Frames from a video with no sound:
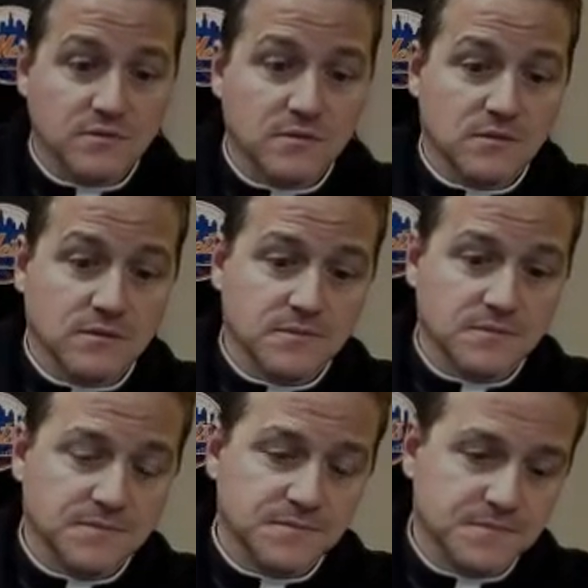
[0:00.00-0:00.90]

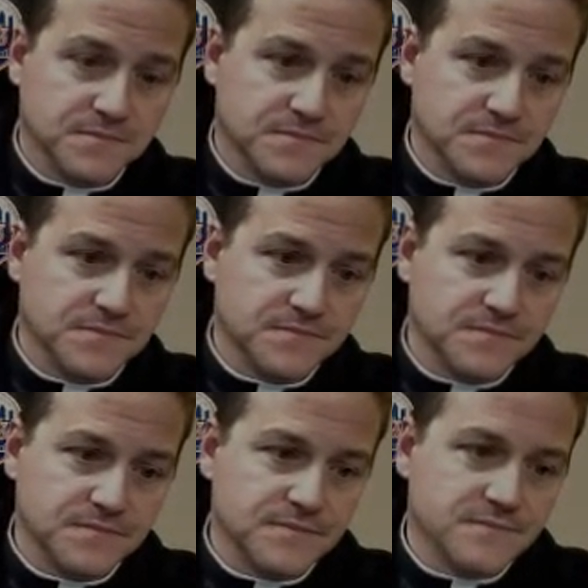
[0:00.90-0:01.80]

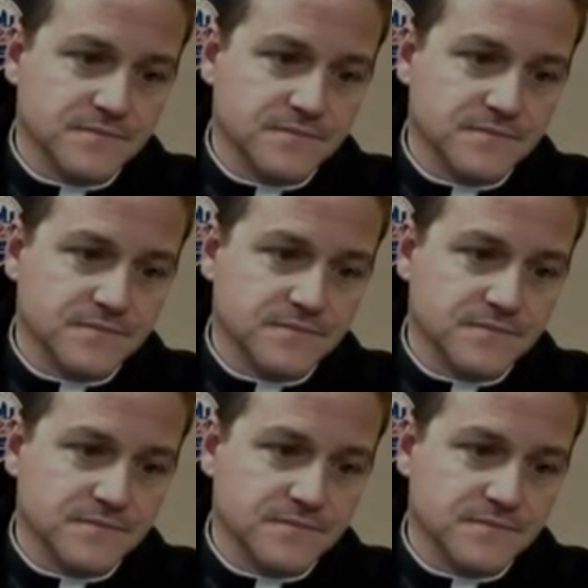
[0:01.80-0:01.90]
(no one is talking)